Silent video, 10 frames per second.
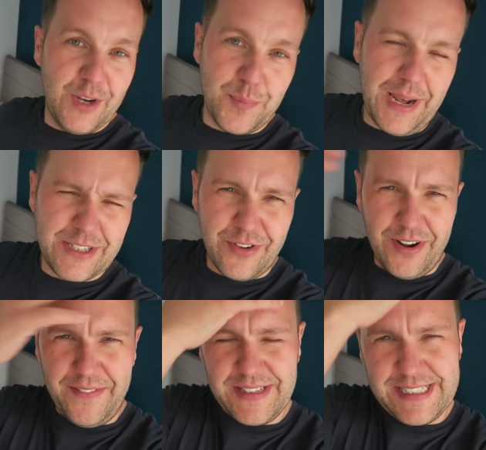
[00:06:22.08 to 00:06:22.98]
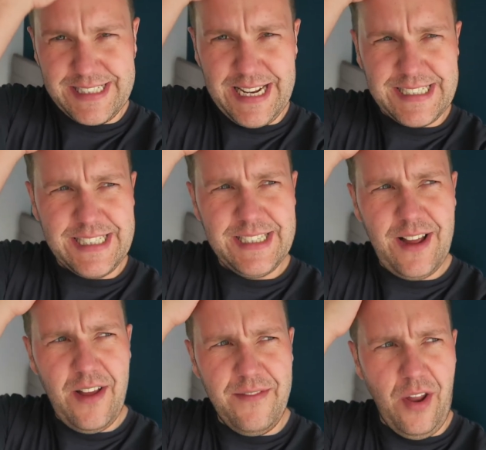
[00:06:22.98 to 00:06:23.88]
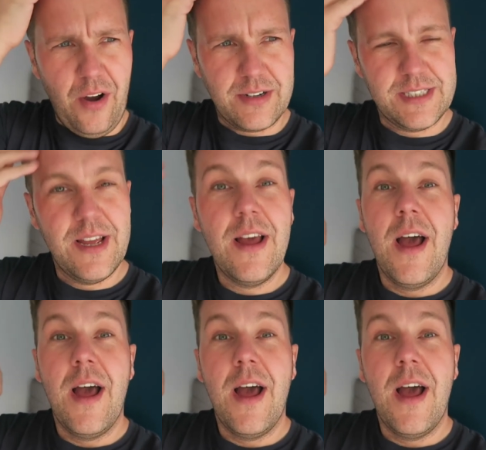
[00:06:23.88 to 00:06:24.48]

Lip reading: little bit later on, I think since the last thing I vlogged,